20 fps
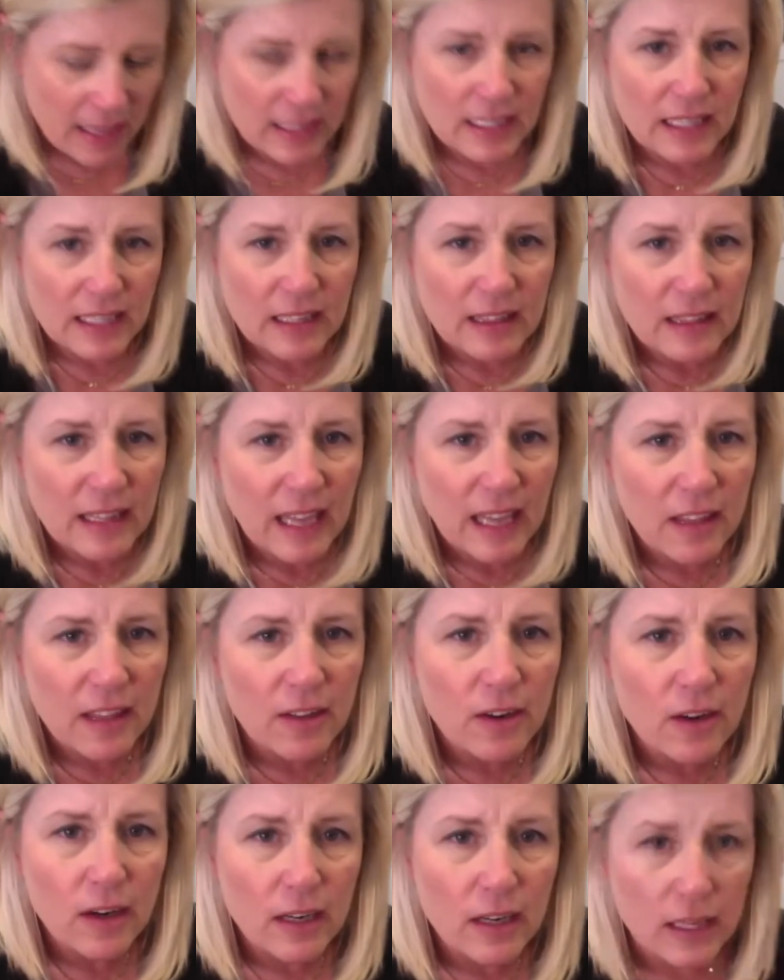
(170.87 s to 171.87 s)
the other
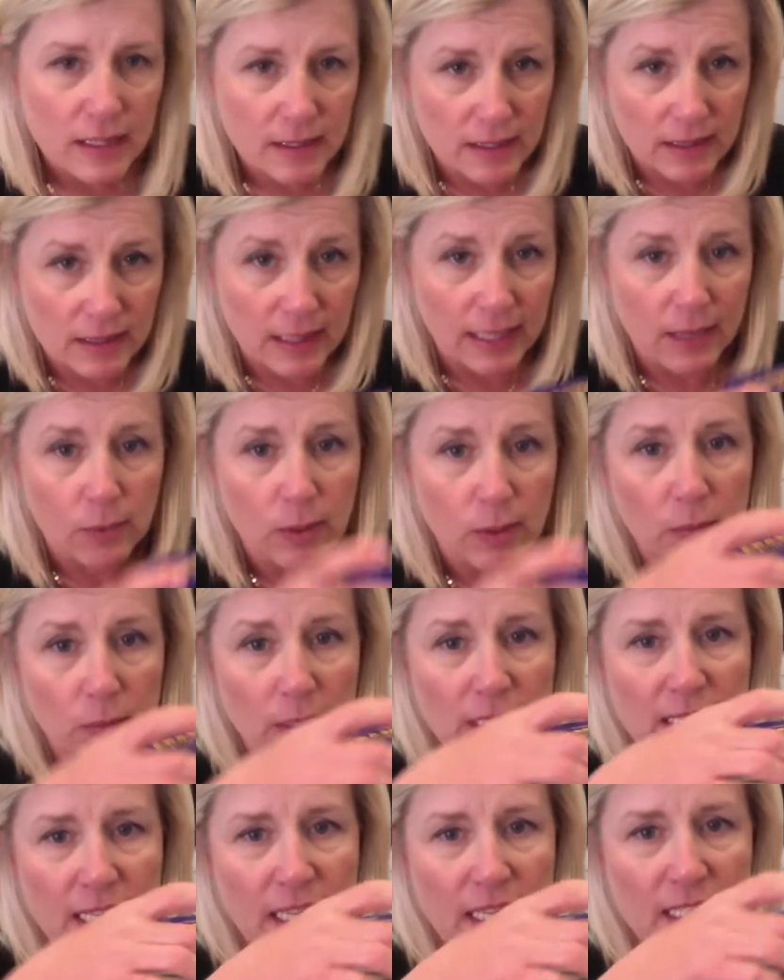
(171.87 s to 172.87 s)
liquid we
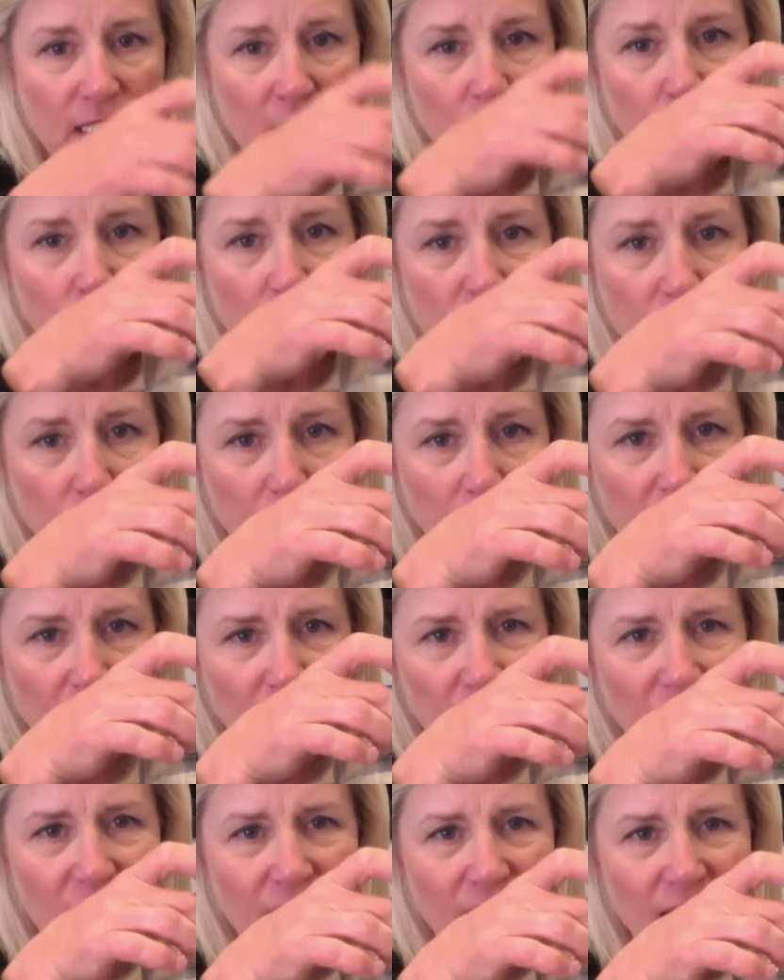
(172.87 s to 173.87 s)
tested was milk.
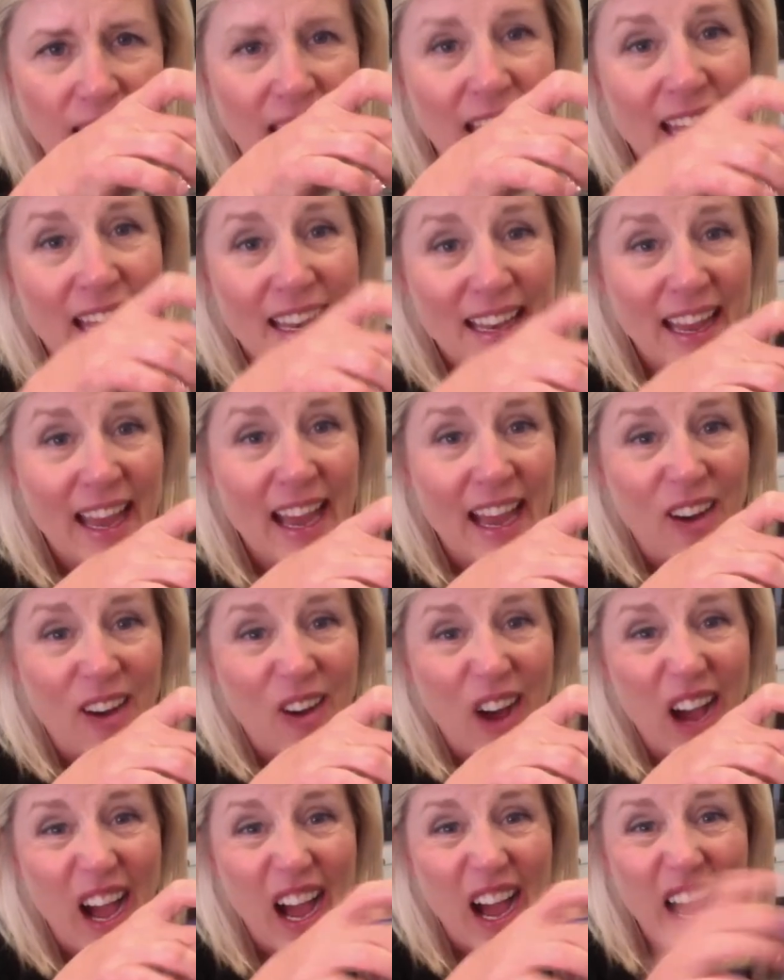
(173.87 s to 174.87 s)
Now,
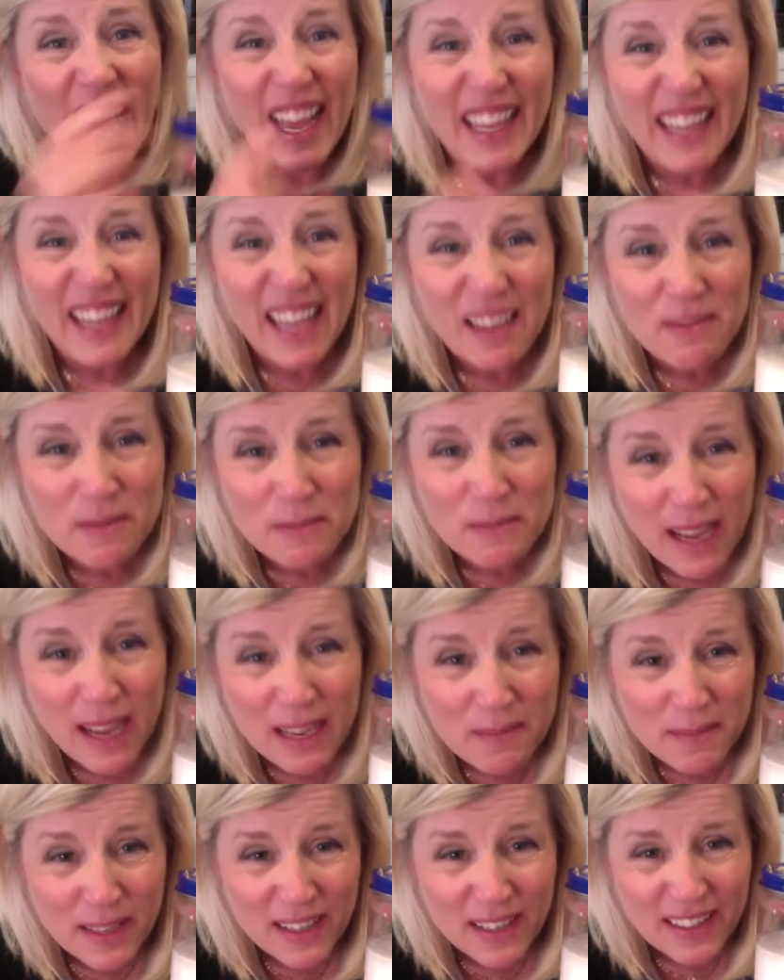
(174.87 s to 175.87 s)
I kept my milk
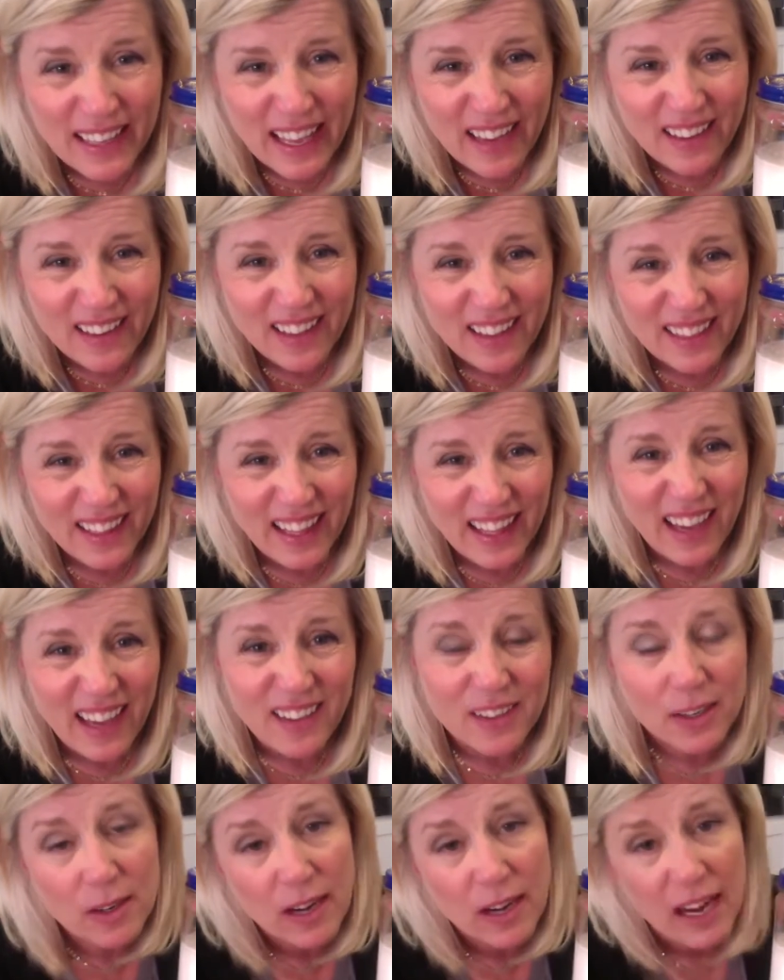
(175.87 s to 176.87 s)
out on the counter,
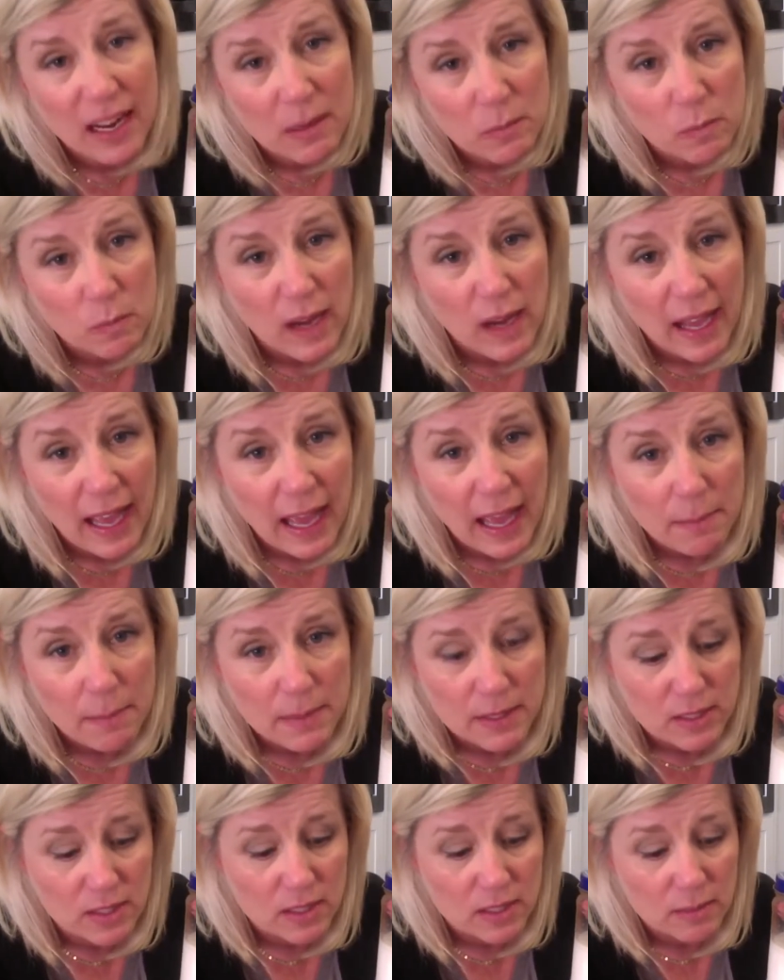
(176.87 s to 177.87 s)
and what happens to
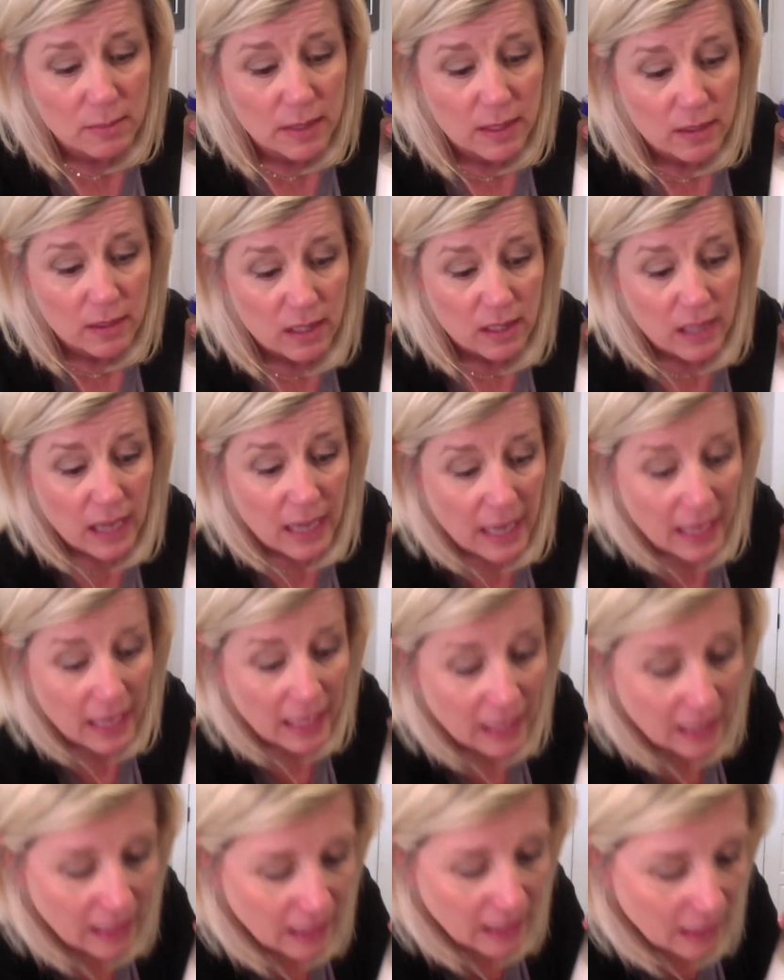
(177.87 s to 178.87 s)
milk, Kai,
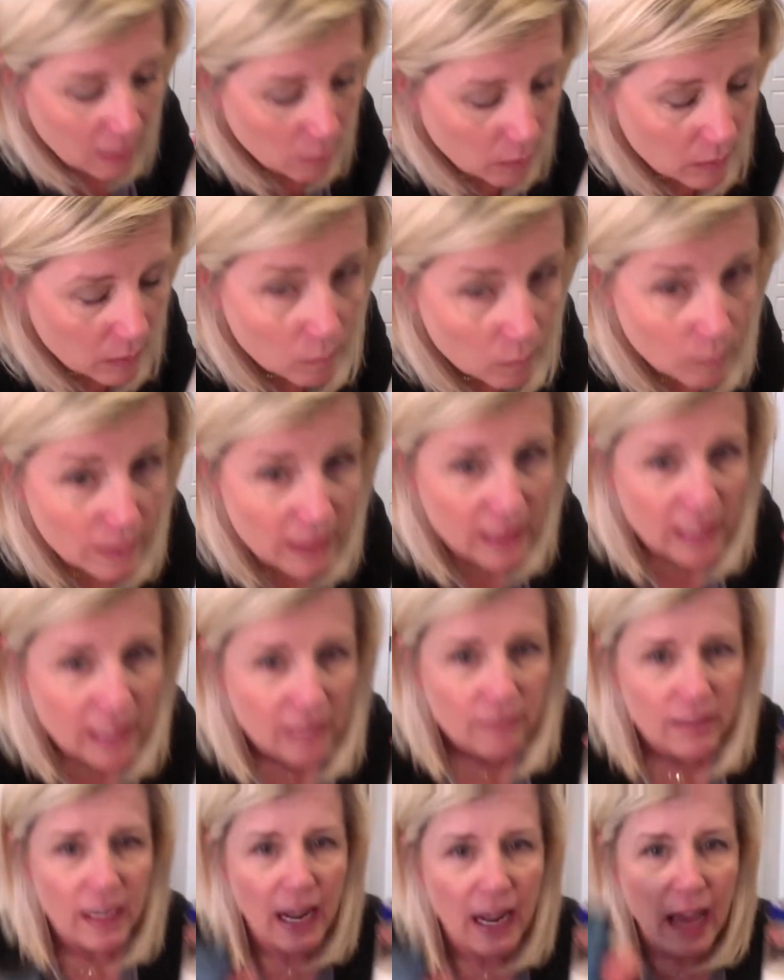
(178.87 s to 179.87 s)
when we leave it
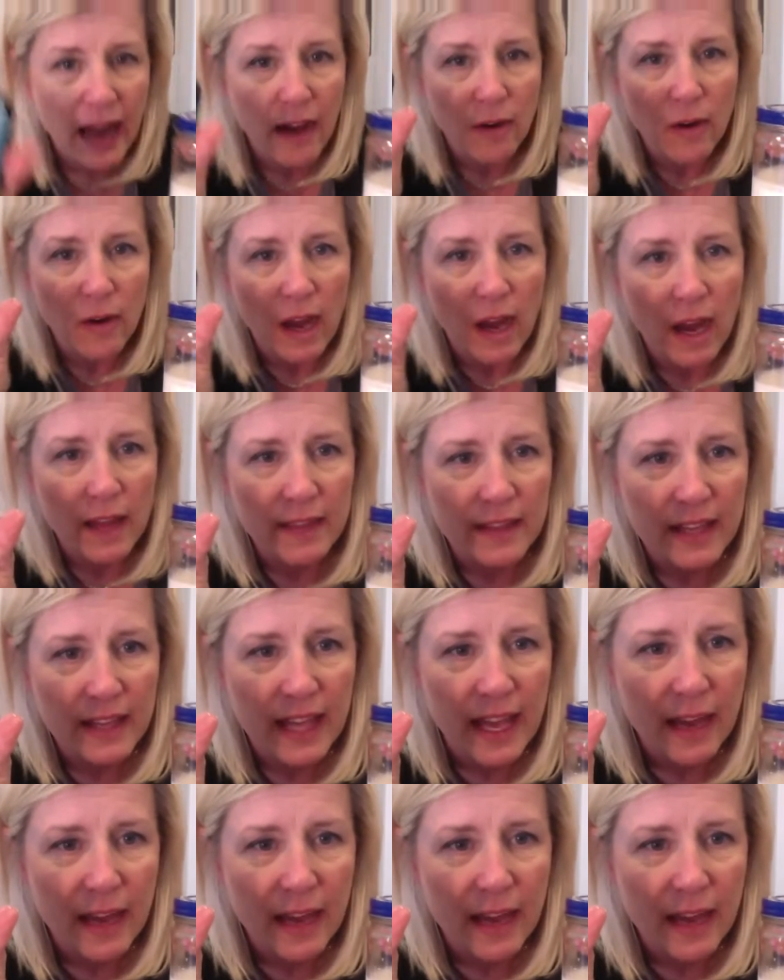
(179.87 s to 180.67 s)
out on the counter?